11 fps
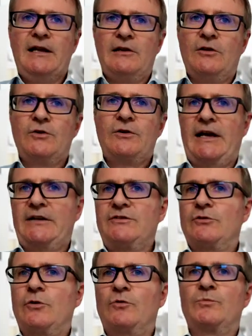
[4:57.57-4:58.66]
Look at
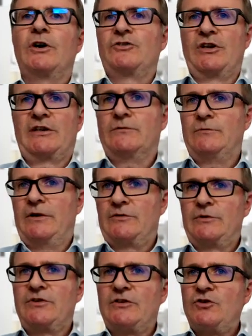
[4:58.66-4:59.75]
your own project,
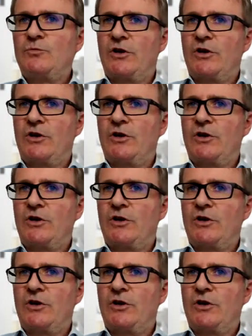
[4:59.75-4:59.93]
whether it's a new